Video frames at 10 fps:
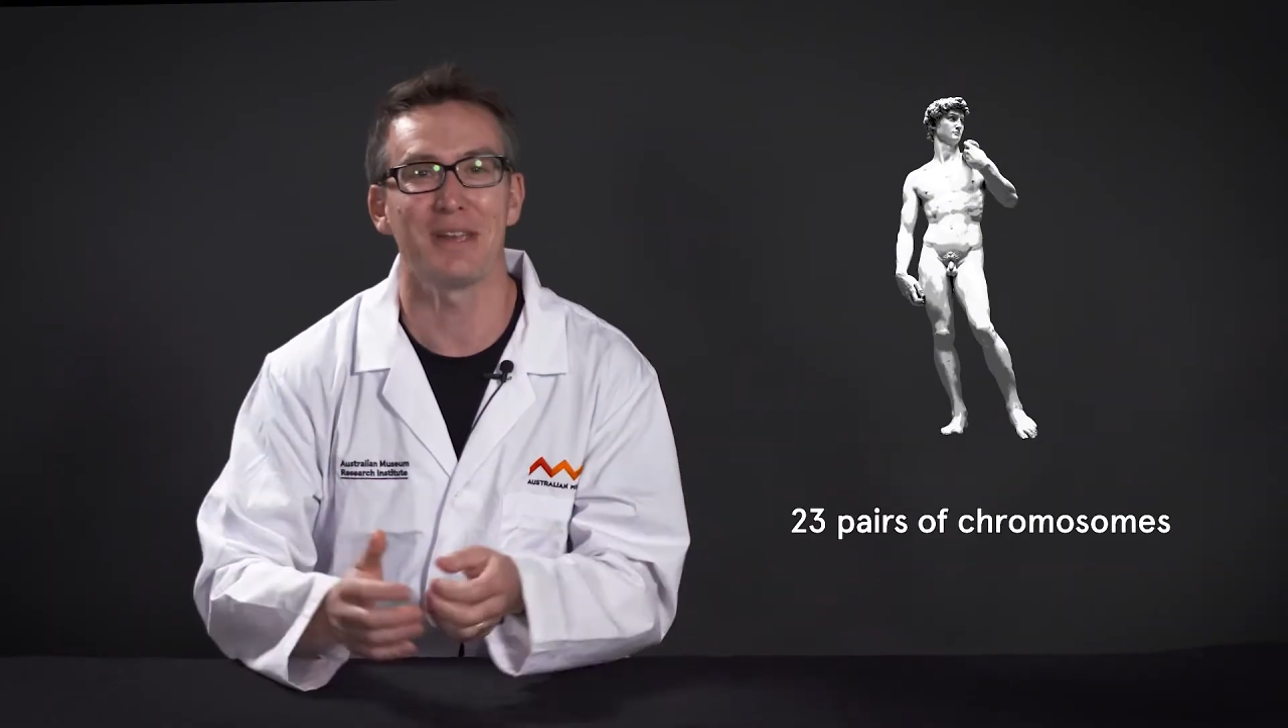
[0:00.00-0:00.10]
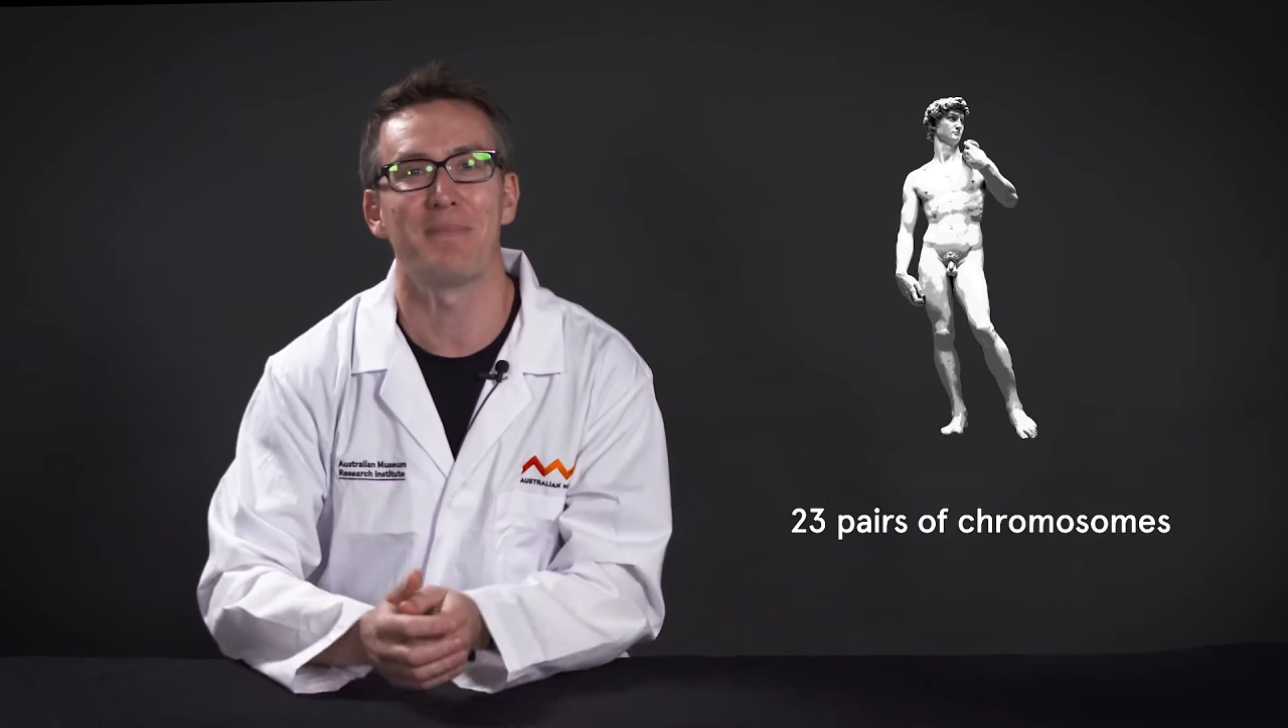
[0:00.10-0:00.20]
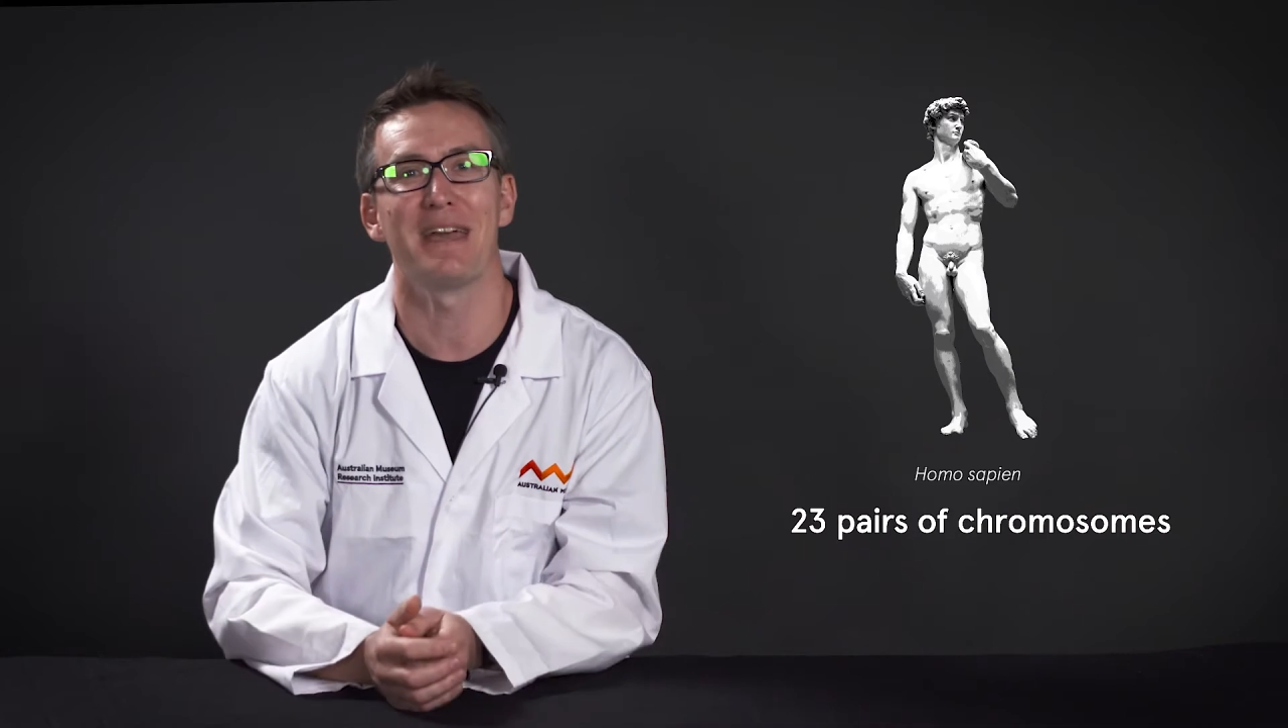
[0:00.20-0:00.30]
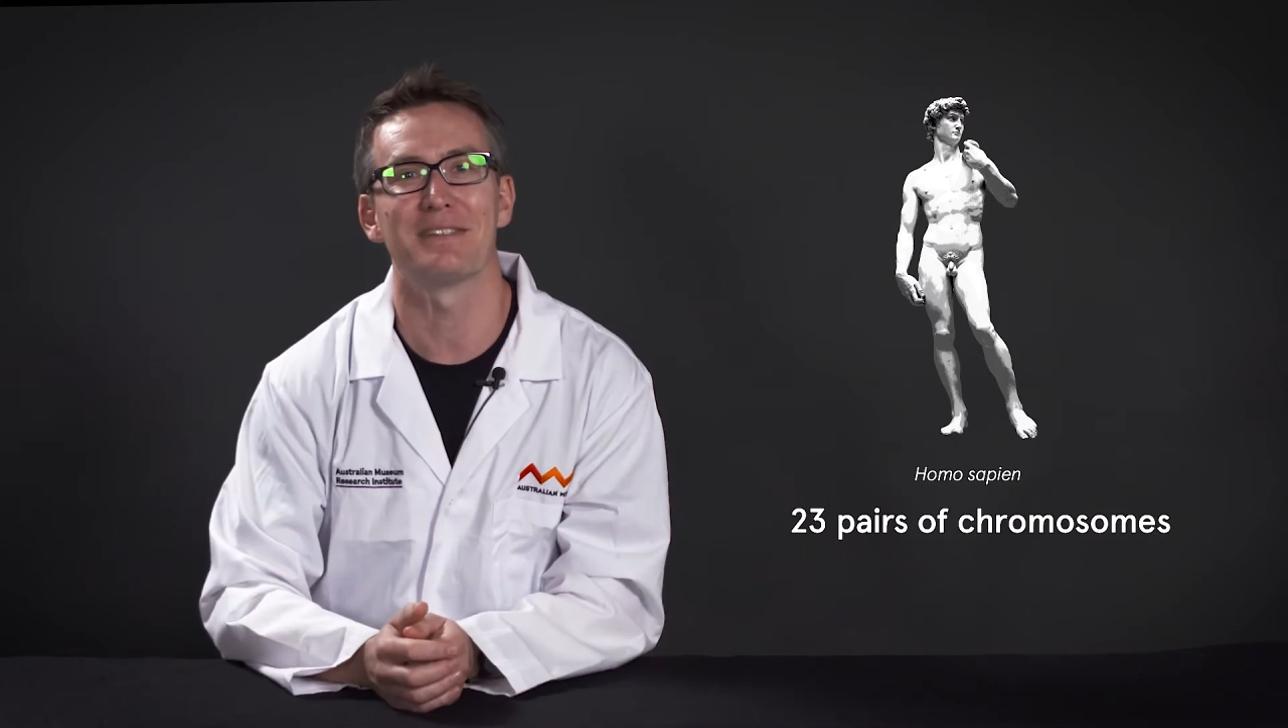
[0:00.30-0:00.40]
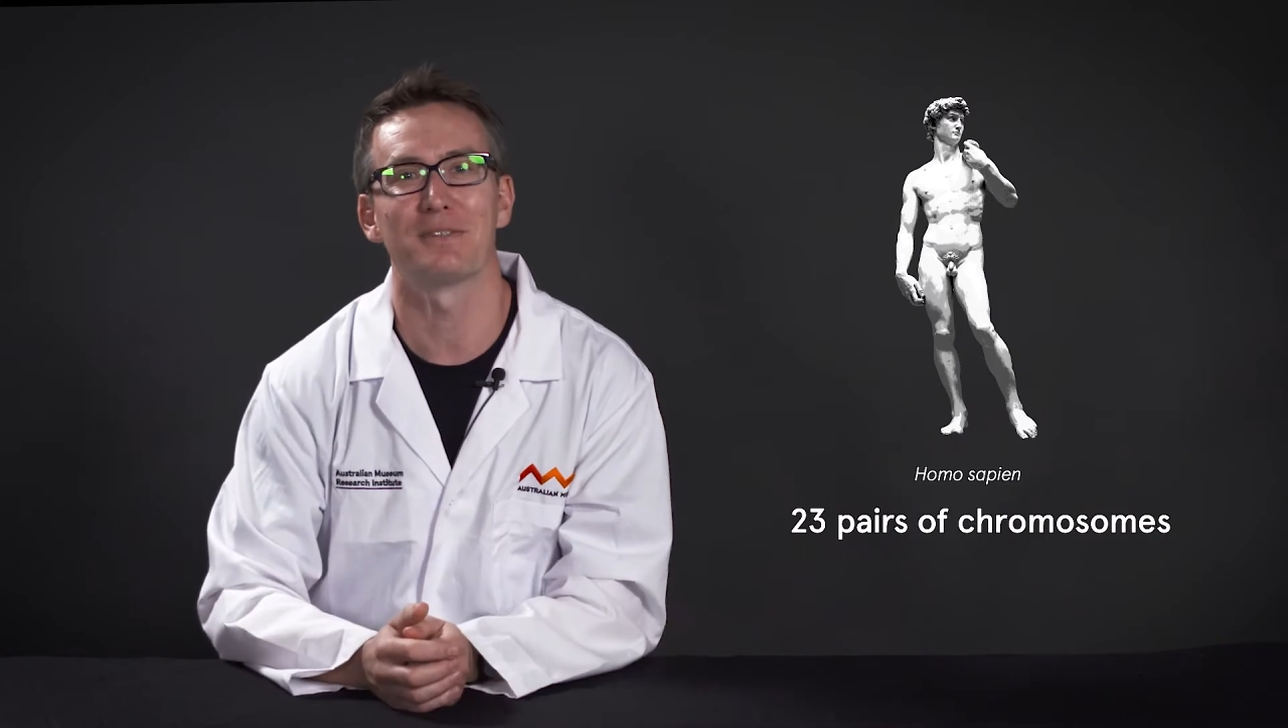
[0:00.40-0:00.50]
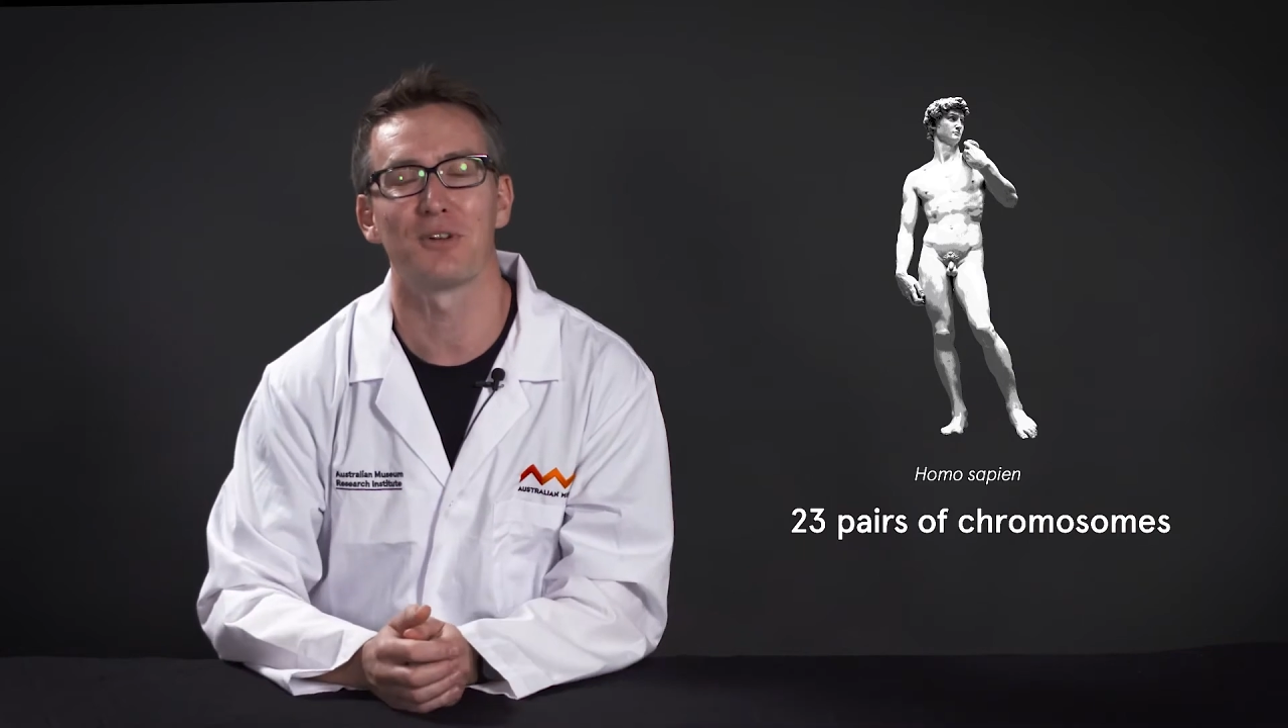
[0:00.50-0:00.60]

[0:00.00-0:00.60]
pairs of